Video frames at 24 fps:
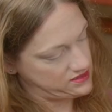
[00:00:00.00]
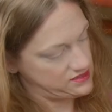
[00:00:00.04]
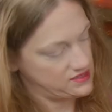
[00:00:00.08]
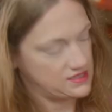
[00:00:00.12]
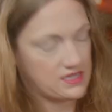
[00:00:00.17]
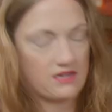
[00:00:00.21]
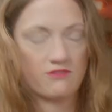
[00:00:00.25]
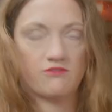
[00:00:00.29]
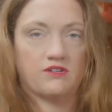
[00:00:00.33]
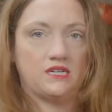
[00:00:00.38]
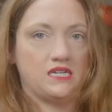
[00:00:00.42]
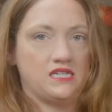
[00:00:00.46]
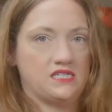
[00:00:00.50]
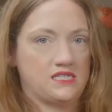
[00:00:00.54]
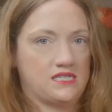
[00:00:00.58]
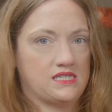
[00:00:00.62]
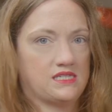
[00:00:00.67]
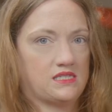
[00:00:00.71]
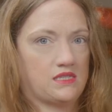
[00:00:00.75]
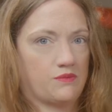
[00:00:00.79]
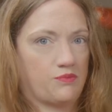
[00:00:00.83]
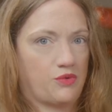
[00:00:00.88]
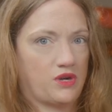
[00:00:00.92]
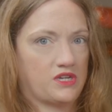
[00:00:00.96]
because that
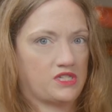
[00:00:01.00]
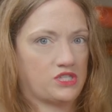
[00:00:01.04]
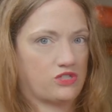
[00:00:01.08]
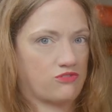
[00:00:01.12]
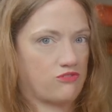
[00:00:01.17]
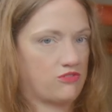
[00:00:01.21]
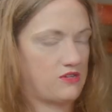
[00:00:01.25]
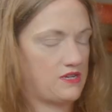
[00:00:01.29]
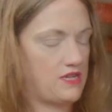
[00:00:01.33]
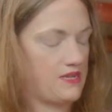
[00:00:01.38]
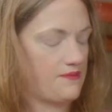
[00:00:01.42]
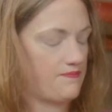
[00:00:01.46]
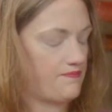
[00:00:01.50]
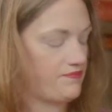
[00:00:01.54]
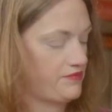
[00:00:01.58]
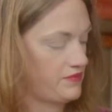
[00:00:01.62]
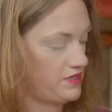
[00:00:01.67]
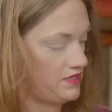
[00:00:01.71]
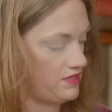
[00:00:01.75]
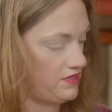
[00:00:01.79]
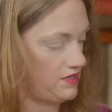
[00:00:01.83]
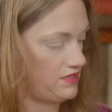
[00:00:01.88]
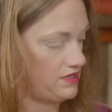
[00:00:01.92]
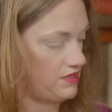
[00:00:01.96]
releases the pressure on it.
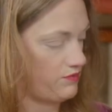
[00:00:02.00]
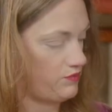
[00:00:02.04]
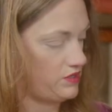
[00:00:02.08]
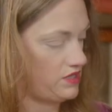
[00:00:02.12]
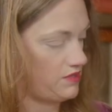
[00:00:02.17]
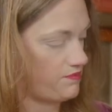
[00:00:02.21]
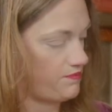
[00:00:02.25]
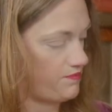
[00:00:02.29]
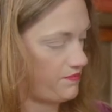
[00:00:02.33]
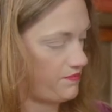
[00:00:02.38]
And then with a